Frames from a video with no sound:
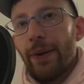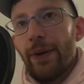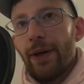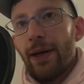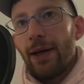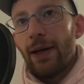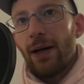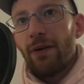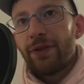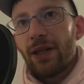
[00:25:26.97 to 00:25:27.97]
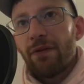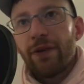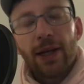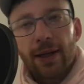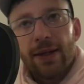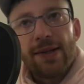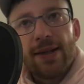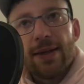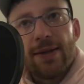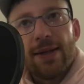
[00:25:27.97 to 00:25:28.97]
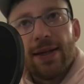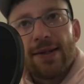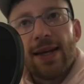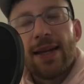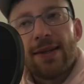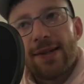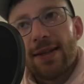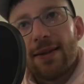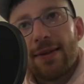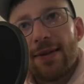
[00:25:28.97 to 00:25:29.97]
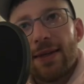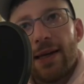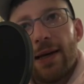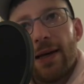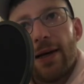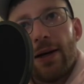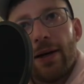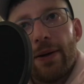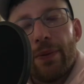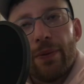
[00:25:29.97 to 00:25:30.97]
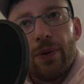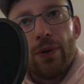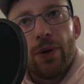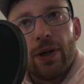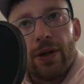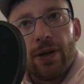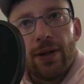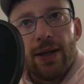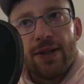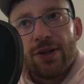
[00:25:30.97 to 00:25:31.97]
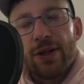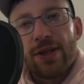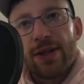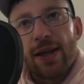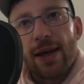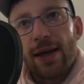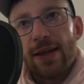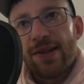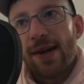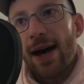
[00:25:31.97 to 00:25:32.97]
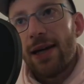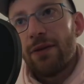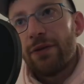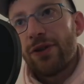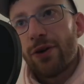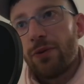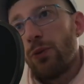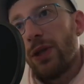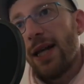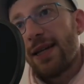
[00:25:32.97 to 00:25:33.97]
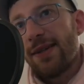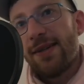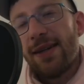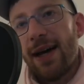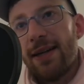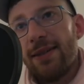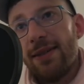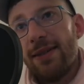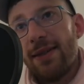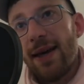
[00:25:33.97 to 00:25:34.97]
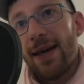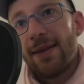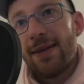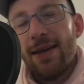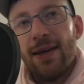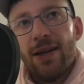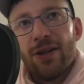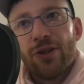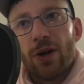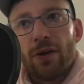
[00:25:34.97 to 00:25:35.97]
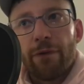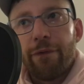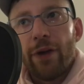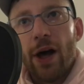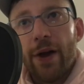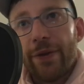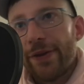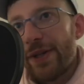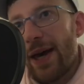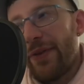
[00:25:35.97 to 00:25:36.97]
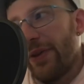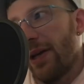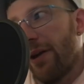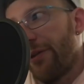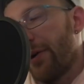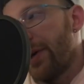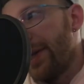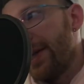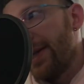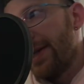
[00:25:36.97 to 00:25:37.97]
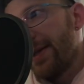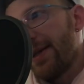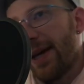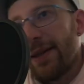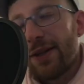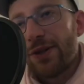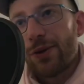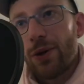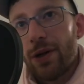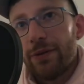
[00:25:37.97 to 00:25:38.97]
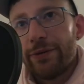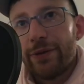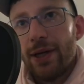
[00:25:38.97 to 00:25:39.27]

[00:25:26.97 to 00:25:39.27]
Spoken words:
often they think it's innocent, or it's just a sign of a sort of relaxed society that sort of flaunts at the authorities, and that's sort of